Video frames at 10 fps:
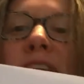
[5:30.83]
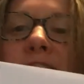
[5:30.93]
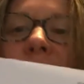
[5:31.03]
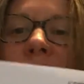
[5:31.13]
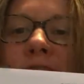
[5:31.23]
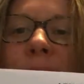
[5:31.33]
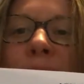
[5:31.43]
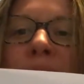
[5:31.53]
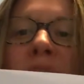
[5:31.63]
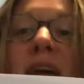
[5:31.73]
Good.
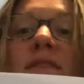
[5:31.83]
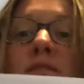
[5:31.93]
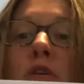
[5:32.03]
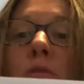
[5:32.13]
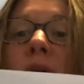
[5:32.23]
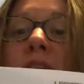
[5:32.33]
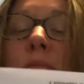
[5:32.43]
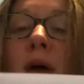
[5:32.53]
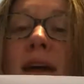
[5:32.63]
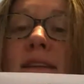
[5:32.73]
So we
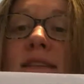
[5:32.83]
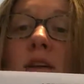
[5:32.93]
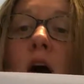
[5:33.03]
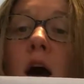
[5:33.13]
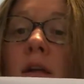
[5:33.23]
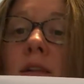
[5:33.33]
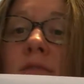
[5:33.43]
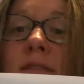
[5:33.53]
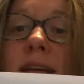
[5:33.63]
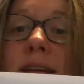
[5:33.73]
can practice all
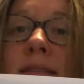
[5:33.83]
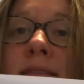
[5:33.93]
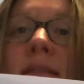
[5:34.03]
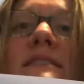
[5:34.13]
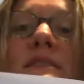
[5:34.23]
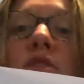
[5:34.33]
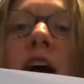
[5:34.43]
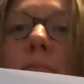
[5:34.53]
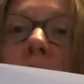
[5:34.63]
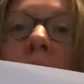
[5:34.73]
of these. Let's
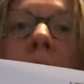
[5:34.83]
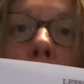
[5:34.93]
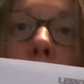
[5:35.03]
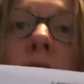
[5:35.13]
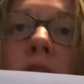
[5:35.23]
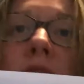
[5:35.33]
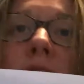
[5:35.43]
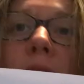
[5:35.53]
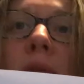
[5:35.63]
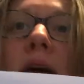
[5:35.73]
try playing one of
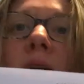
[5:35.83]
them.